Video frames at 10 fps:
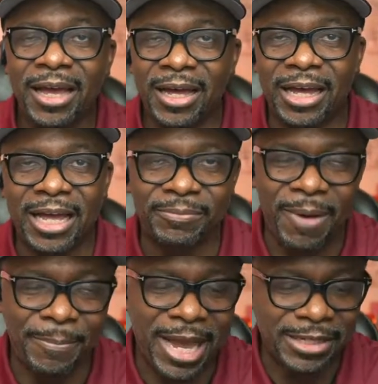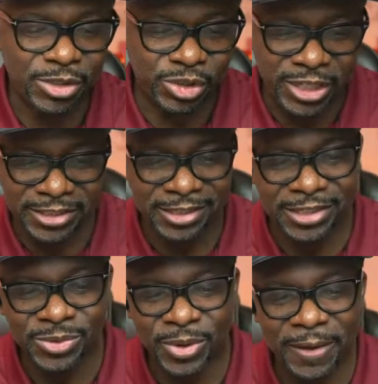uh, and my pastor says it
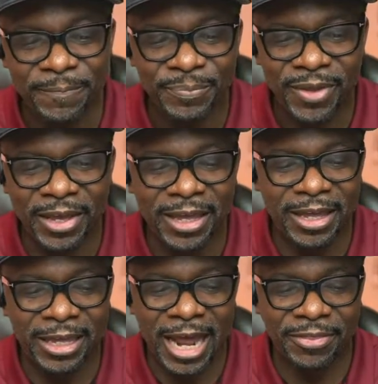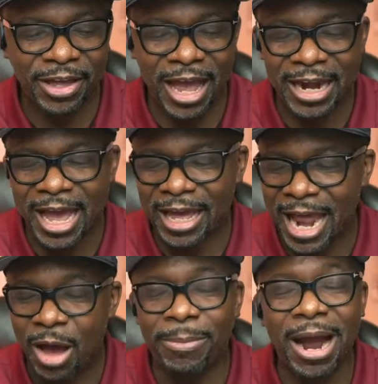this way, uh, and I thought, and I
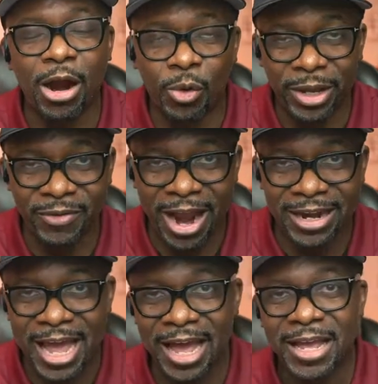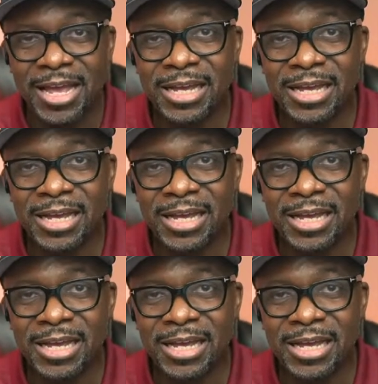and I'll borrow it right now.